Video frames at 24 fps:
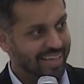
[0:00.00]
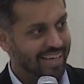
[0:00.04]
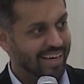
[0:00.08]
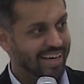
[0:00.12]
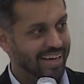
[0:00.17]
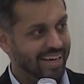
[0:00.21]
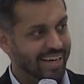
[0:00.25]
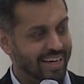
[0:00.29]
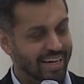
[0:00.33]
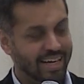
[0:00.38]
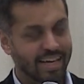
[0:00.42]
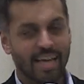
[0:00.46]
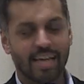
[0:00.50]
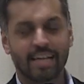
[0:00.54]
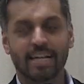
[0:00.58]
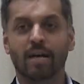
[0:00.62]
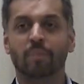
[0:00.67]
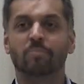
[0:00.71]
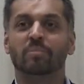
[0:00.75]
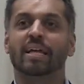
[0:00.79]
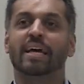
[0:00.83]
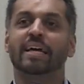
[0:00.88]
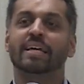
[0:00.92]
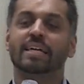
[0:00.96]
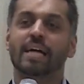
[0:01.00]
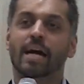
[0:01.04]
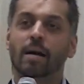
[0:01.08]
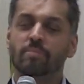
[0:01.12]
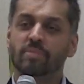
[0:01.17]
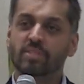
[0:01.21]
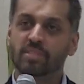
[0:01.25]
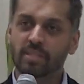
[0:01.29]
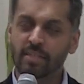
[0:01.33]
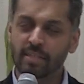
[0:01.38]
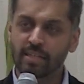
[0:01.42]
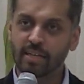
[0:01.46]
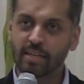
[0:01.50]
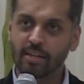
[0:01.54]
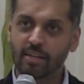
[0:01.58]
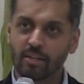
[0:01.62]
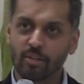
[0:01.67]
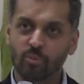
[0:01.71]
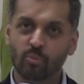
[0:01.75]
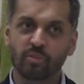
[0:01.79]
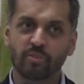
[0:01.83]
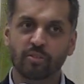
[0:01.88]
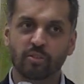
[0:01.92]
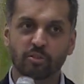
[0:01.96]
And I'm like, I'm sitting
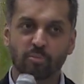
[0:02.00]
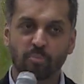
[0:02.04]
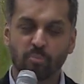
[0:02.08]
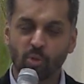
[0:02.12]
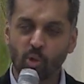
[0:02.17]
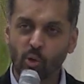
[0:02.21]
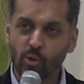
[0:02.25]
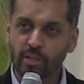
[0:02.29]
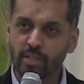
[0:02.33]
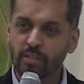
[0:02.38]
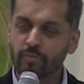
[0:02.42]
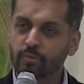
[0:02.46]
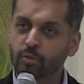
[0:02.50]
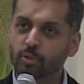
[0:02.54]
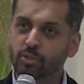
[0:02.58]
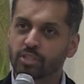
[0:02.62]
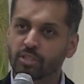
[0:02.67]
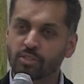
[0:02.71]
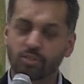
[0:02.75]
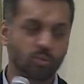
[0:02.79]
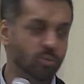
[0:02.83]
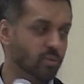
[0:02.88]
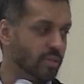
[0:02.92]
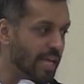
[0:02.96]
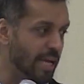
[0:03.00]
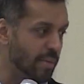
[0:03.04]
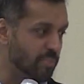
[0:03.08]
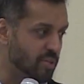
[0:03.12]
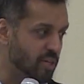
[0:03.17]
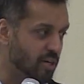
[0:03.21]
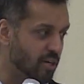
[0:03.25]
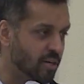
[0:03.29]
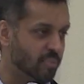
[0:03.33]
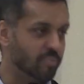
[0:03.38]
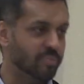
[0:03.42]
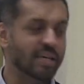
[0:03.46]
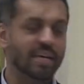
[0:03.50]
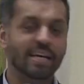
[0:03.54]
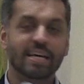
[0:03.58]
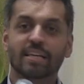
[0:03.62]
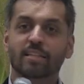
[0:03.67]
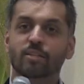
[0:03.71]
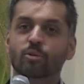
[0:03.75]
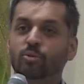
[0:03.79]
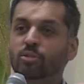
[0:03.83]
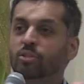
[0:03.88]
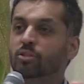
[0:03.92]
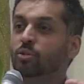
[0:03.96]
here with this broken Fujitsu laptop.
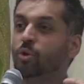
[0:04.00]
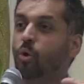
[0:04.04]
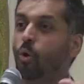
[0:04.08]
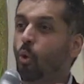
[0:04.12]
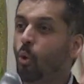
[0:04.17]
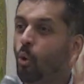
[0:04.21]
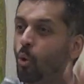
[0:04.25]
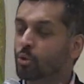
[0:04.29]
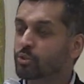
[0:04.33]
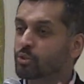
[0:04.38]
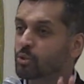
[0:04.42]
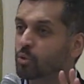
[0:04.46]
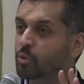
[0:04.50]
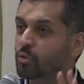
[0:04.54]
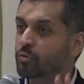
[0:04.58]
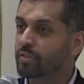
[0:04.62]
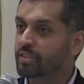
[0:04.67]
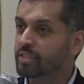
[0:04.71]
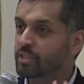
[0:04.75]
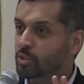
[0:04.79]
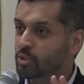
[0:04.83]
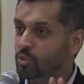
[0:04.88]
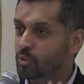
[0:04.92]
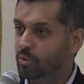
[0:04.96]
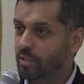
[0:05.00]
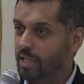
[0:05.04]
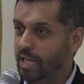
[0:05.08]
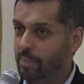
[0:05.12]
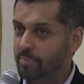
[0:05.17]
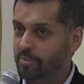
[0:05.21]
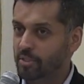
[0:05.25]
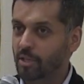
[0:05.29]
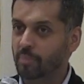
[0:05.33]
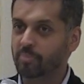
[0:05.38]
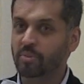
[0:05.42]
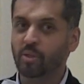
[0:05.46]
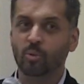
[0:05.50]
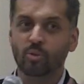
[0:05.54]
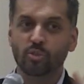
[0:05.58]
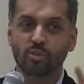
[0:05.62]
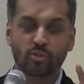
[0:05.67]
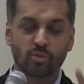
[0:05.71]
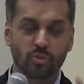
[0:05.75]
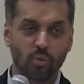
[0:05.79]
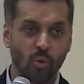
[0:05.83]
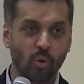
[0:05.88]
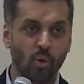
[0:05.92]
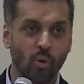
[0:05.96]
This was an old school Fujitsu laptop that was
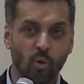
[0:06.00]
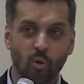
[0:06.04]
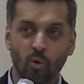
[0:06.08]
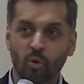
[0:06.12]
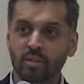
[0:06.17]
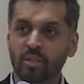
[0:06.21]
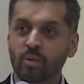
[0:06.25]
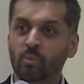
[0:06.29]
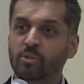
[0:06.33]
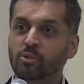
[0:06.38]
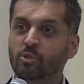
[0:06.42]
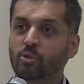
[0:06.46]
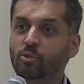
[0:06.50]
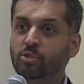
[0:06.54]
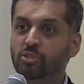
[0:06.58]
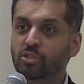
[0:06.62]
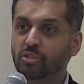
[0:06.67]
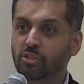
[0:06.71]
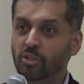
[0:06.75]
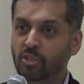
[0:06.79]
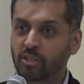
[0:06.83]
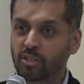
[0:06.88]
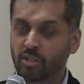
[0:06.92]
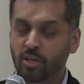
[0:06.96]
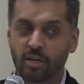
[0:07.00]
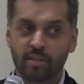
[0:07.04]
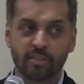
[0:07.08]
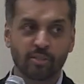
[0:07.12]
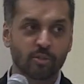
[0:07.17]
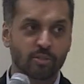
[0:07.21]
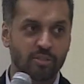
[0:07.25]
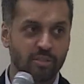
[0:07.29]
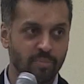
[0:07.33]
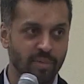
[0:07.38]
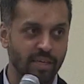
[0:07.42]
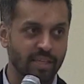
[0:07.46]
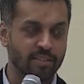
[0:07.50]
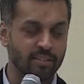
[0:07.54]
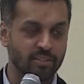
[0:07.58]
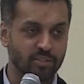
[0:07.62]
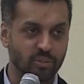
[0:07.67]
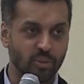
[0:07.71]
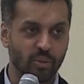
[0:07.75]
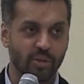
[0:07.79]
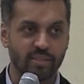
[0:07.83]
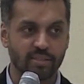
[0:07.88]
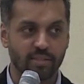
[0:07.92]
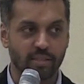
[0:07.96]
so old that when you used to turn it on, it used to make this
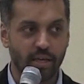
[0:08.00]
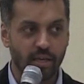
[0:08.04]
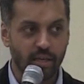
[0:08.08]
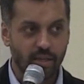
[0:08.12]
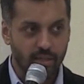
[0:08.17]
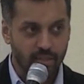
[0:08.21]
noise.